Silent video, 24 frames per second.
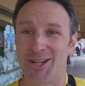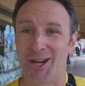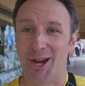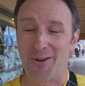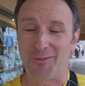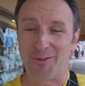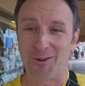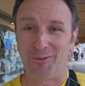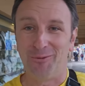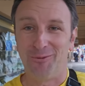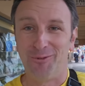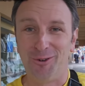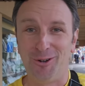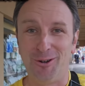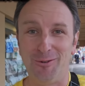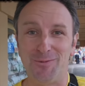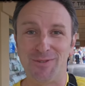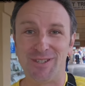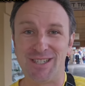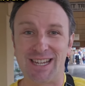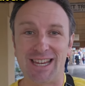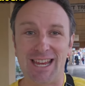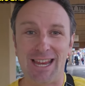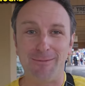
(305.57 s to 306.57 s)
covered
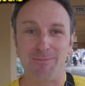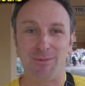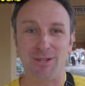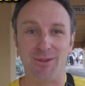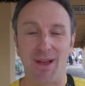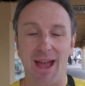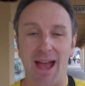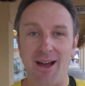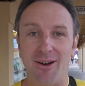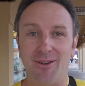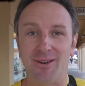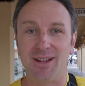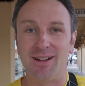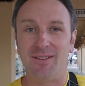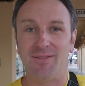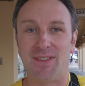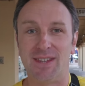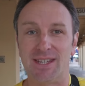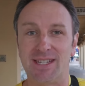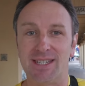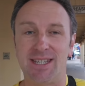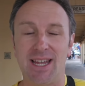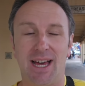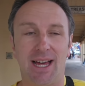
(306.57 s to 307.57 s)
roofs to keep you out of
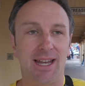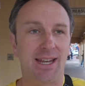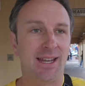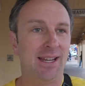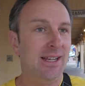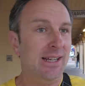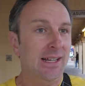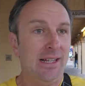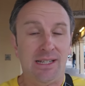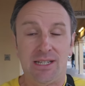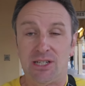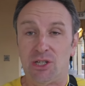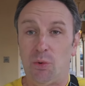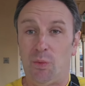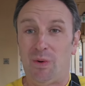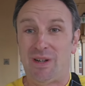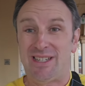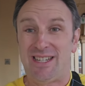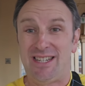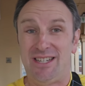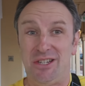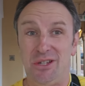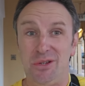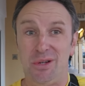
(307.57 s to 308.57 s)
the sun. So
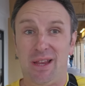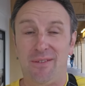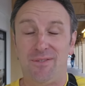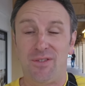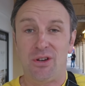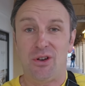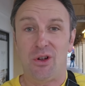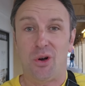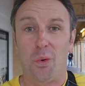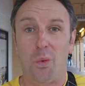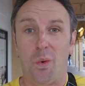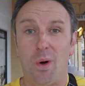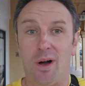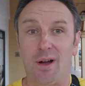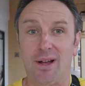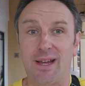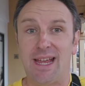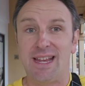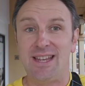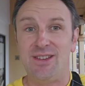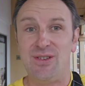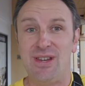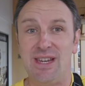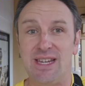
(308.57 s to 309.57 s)
what to do if you don't walk
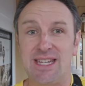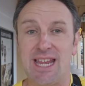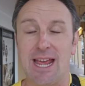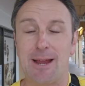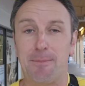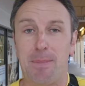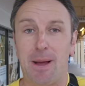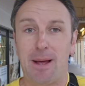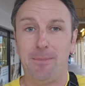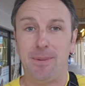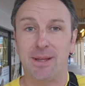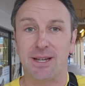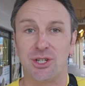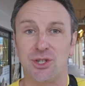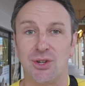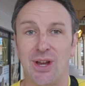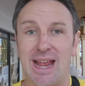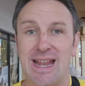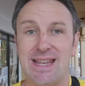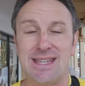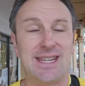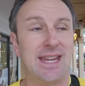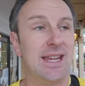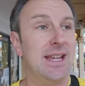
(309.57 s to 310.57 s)
and you need to take public
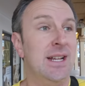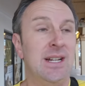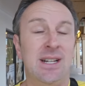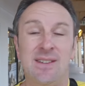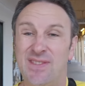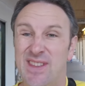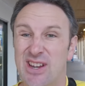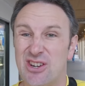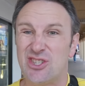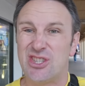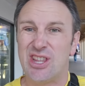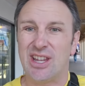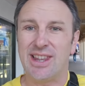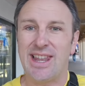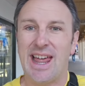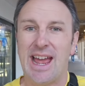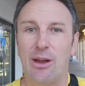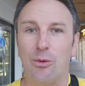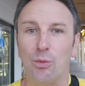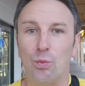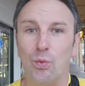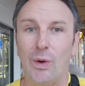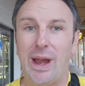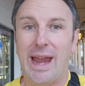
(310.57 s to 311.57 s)
transit? There's the
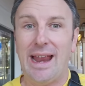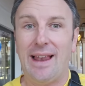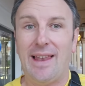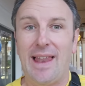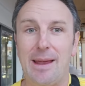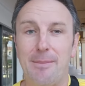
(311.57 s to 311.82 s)
light rail